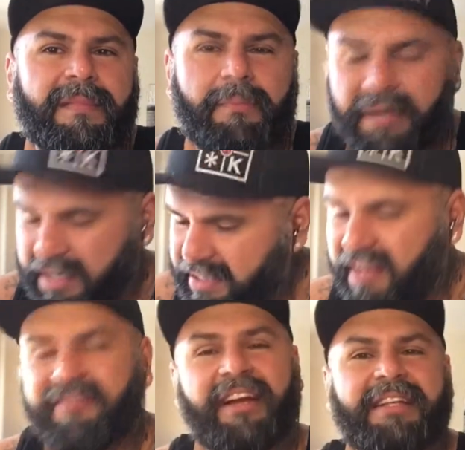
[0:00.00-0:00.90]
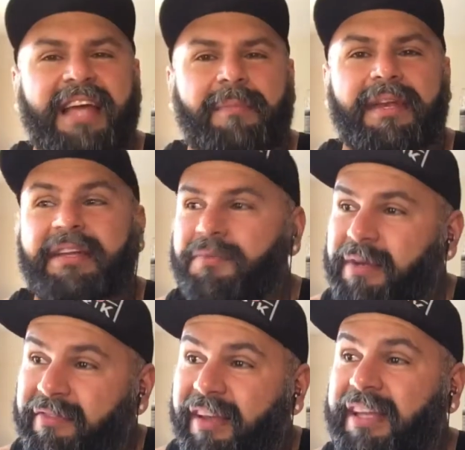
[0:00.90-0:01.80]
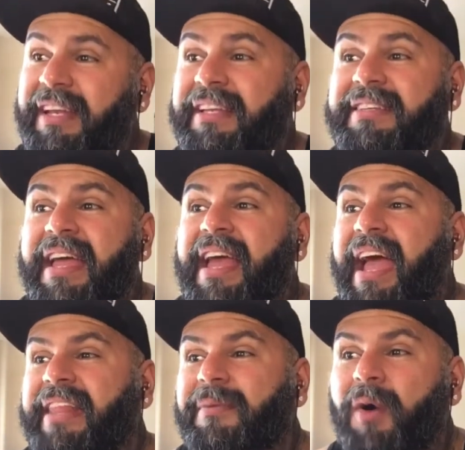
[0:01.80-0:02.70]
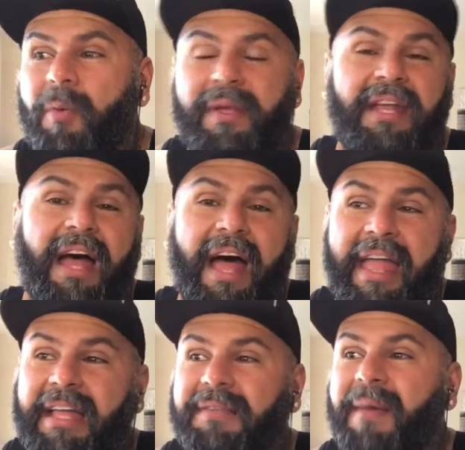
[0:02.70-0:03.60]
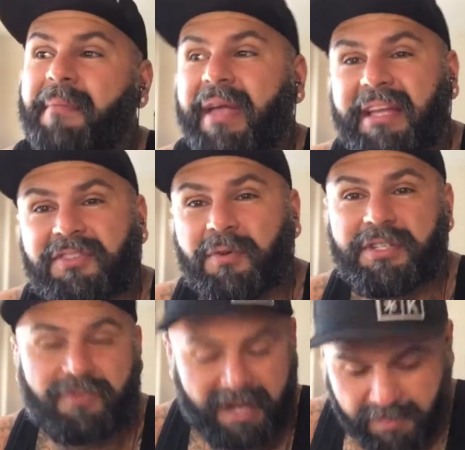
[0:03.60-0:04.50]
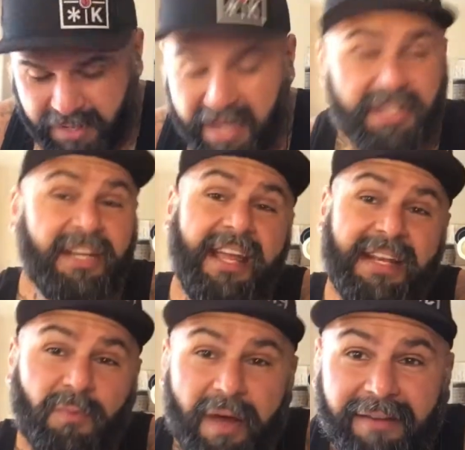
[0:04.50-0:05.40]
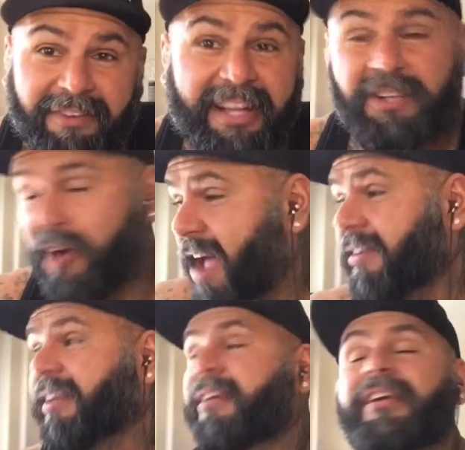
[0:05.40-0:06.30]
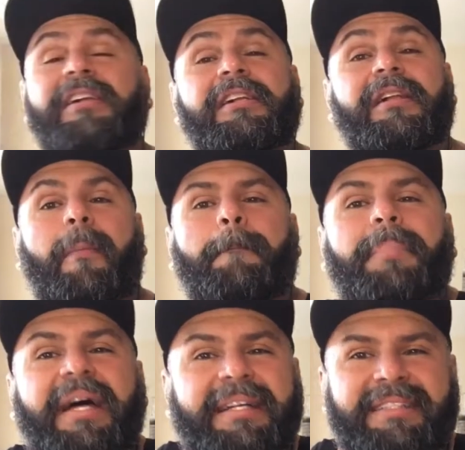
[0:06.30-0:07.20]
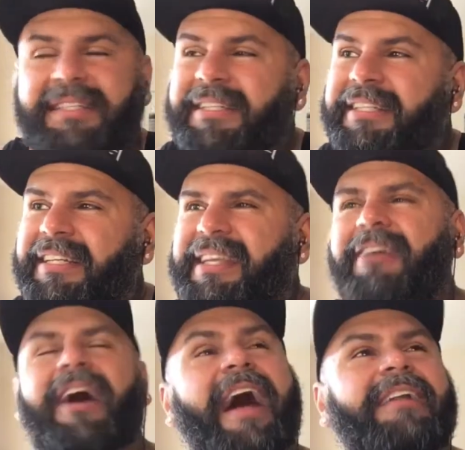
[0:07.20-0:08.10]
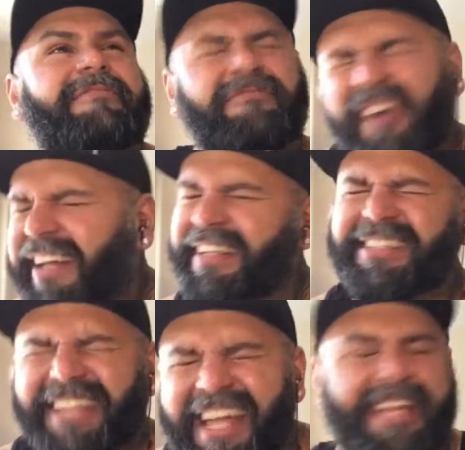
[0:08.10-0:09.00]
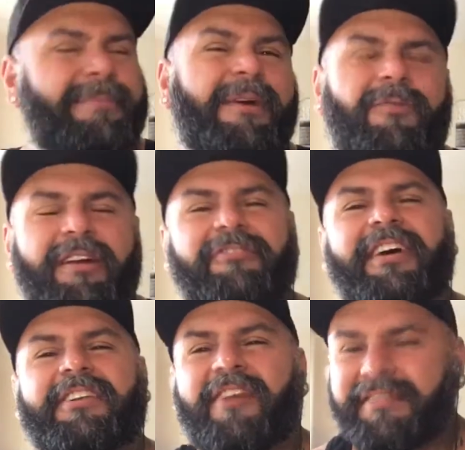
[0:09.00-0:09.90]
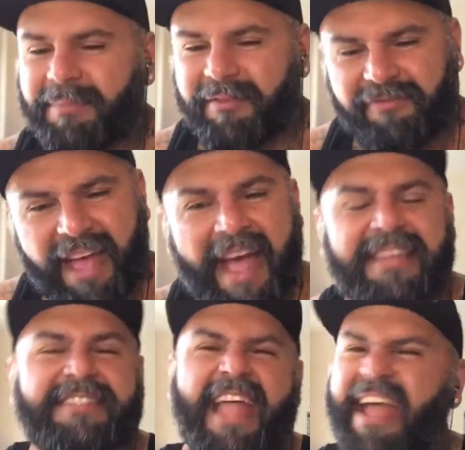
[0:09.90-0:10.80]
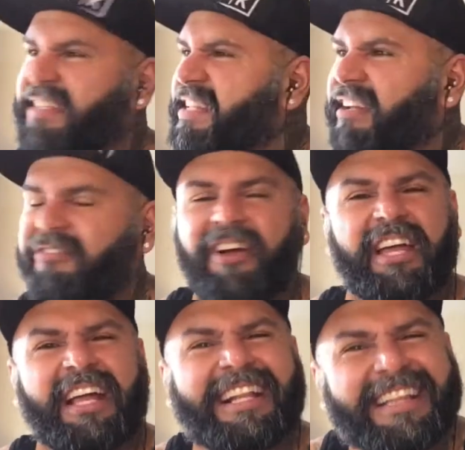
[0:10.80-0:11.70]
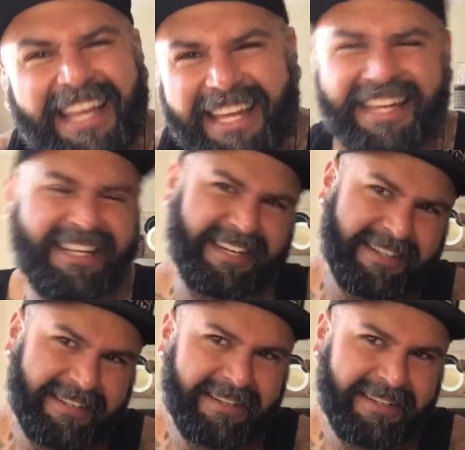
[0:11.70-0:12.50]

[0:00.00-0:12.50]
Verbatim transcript: But at the same fucking time, it is what it fucking is. At the moment, it's my main source of transportation and it's what I'm fucking driving. But it's like, God fucking damn, I want to fucking drive something fast, nasty, and fucking clean.